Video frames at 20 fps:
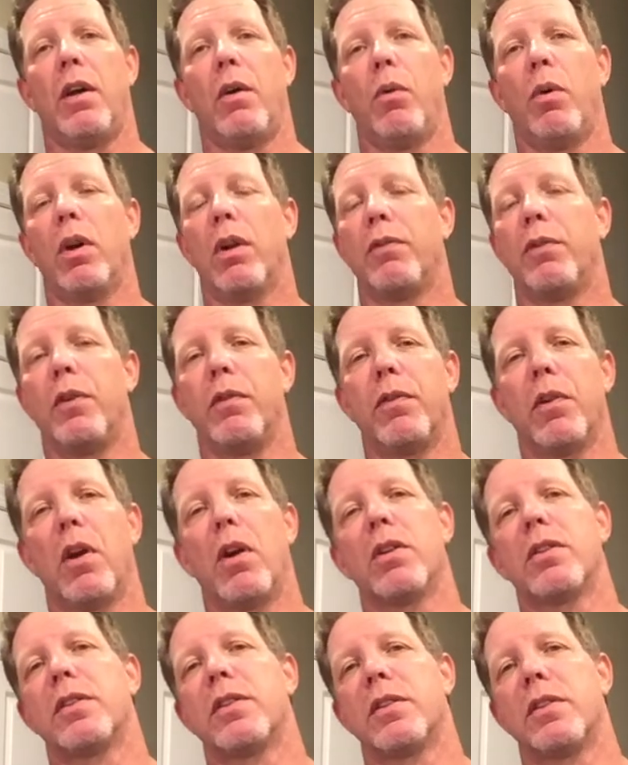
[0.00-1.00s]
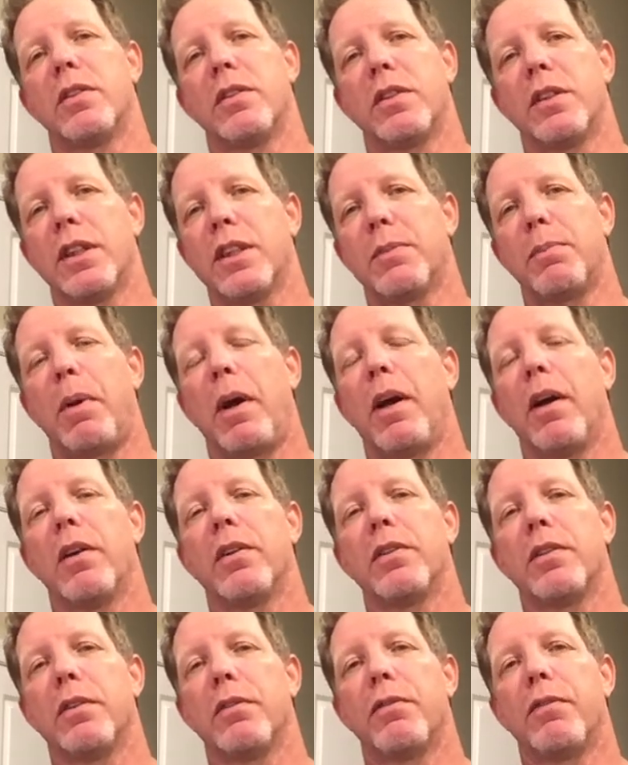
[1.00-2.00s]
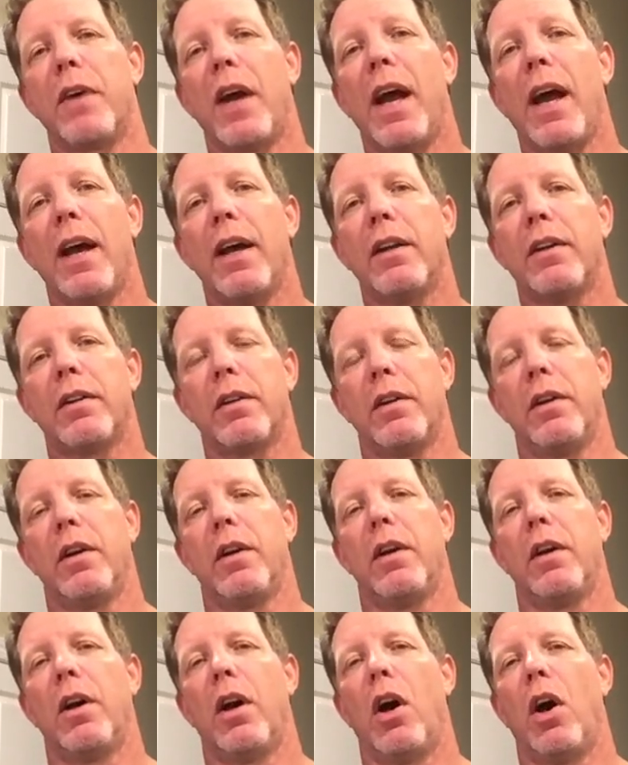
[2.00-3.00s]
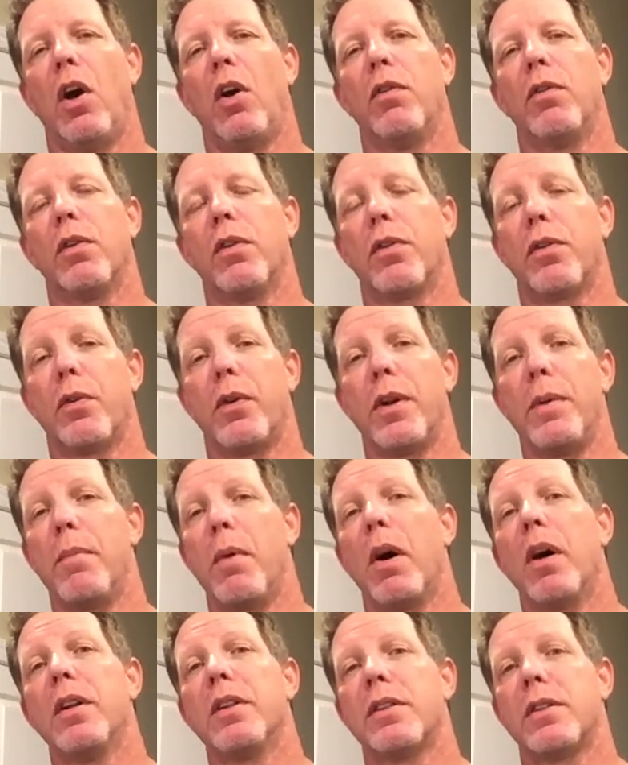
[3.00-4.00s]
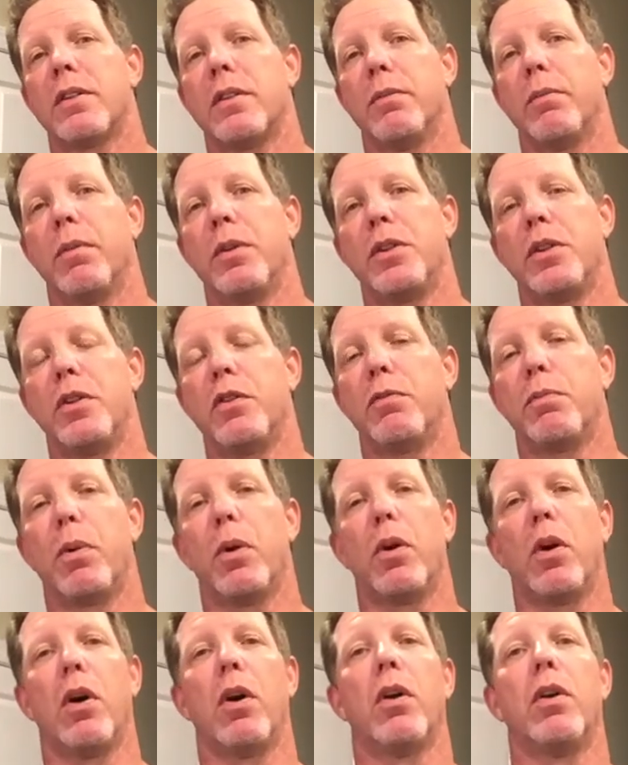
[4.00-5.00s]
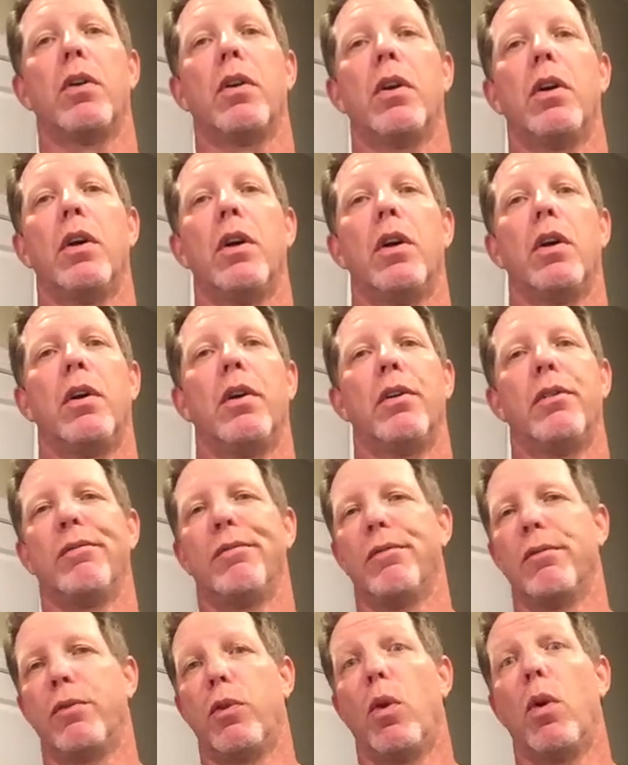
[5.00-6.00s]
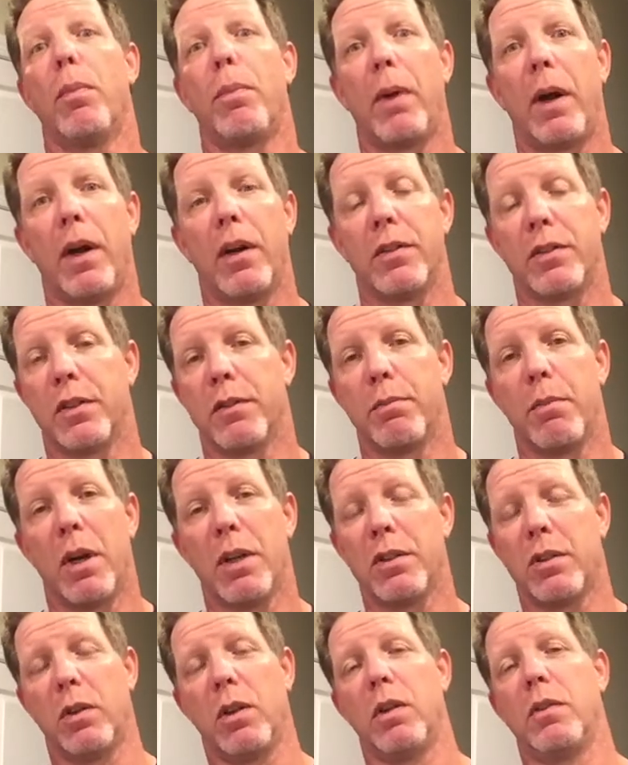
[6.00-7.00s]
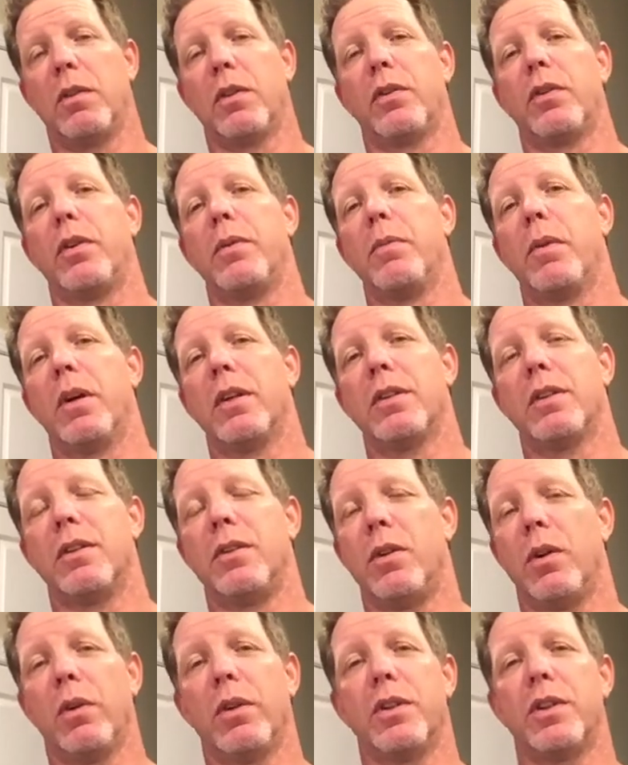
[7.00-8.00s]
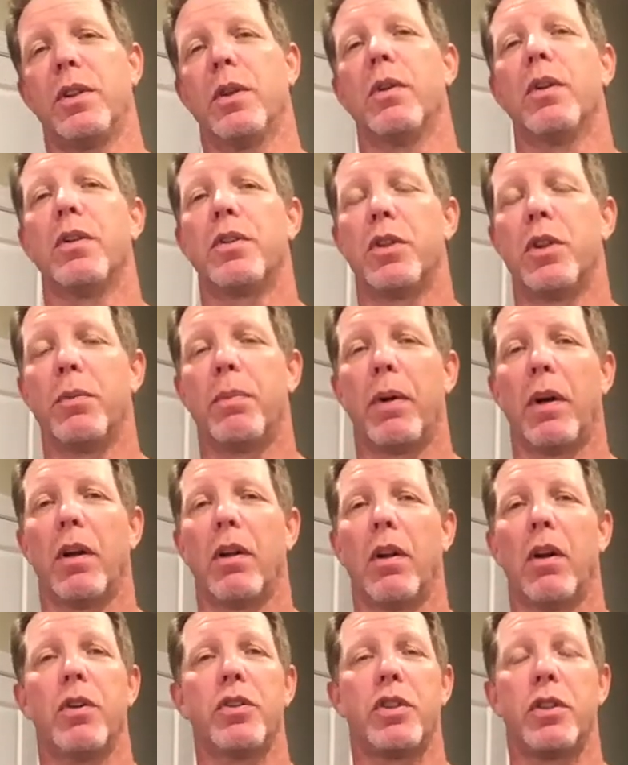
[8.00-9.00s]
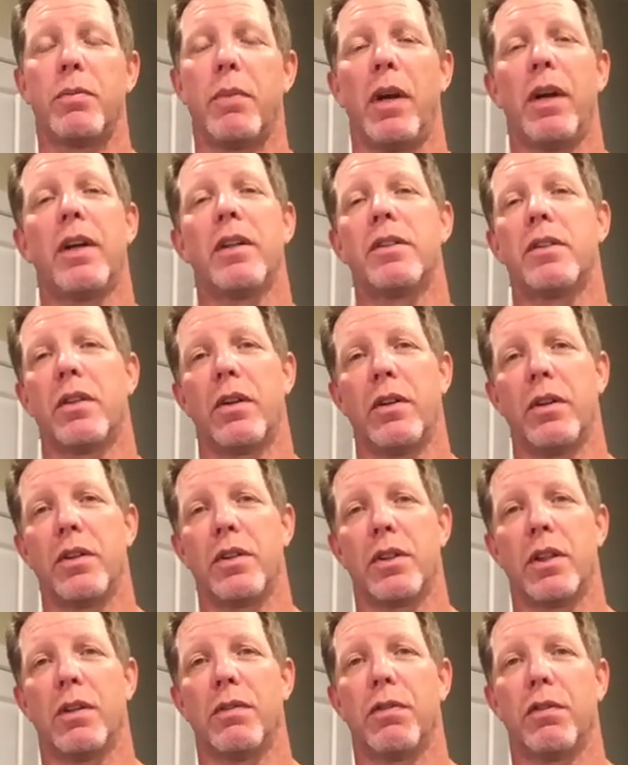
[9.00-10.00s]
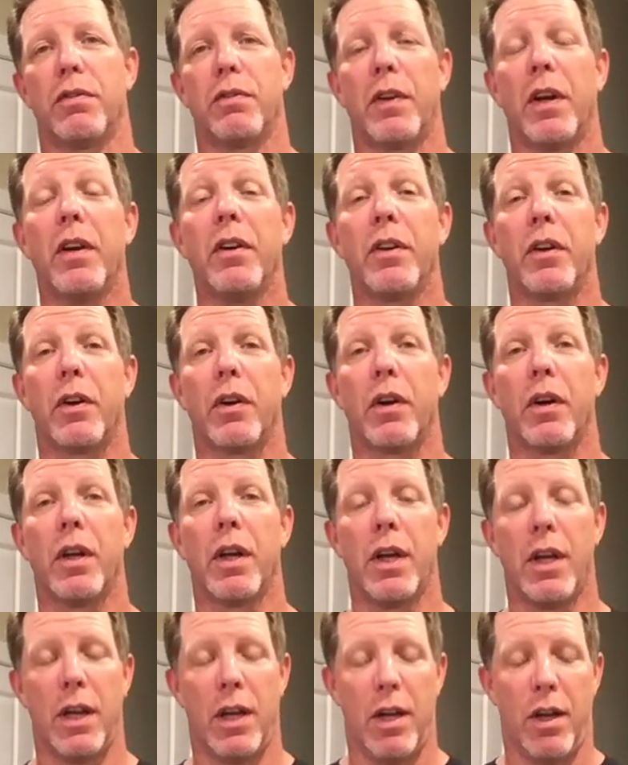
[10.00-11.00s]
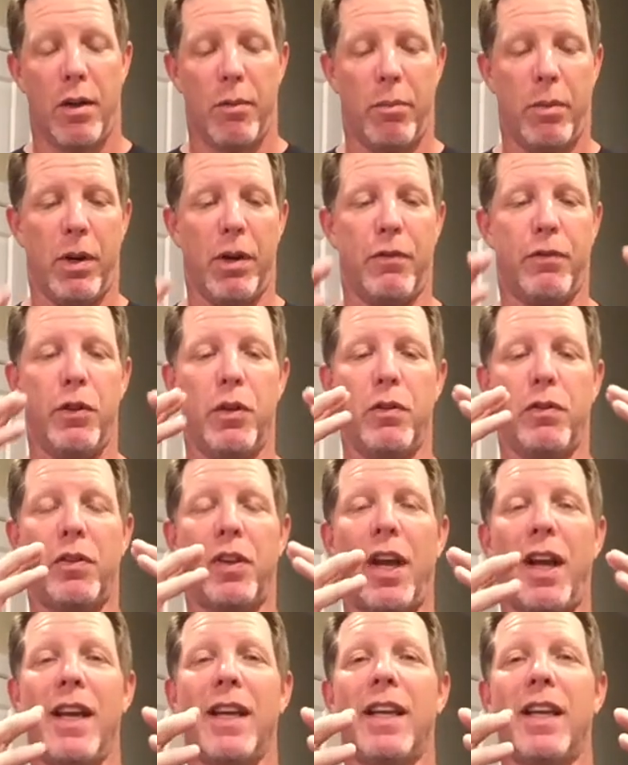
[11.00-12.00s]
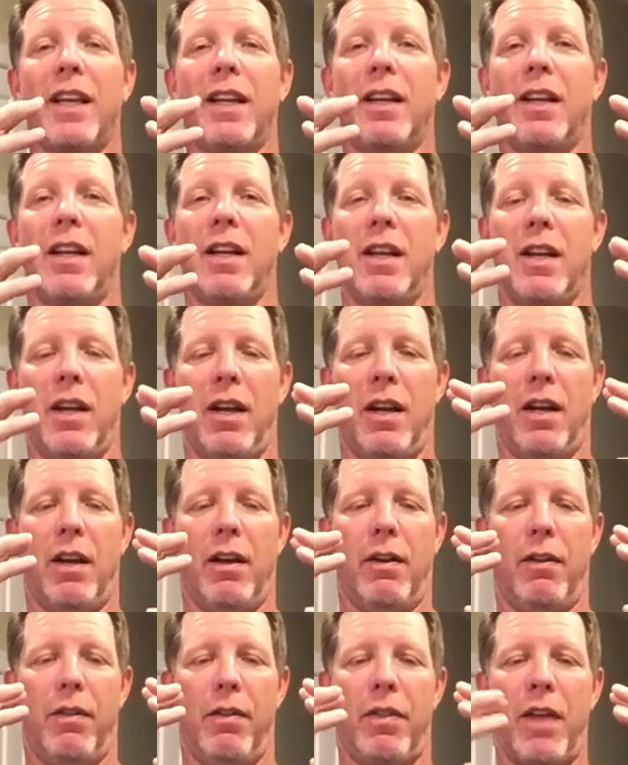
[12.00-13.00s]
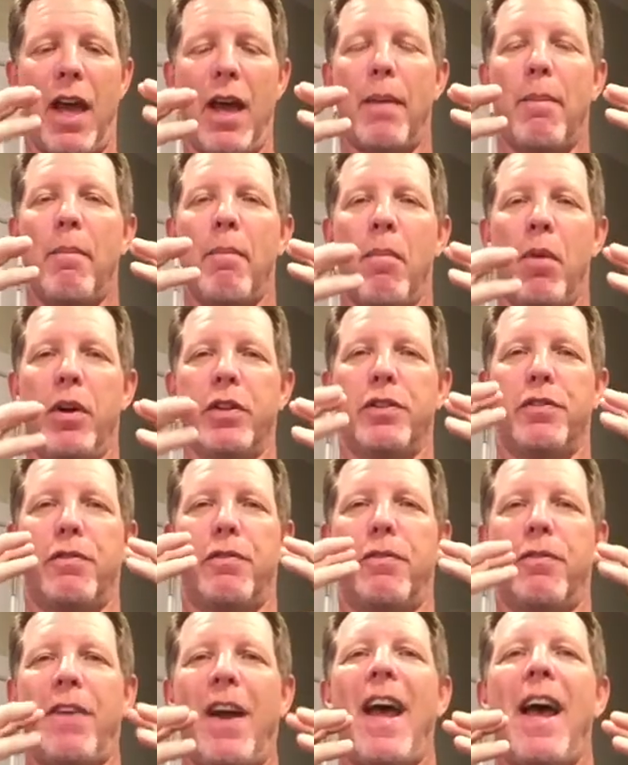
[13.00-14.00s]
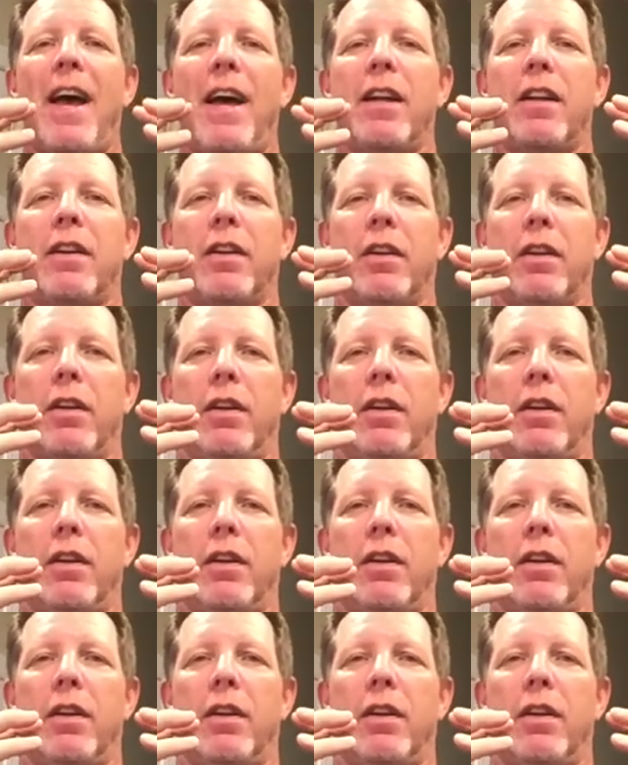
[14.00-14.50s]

Well, if lost 6 pounds of fat over 3 months, but you've put on 4 pounds of muscle over 3 months and you're only showing a 2 pound loss, you may consider yourself a failure. But if you've taken that much fat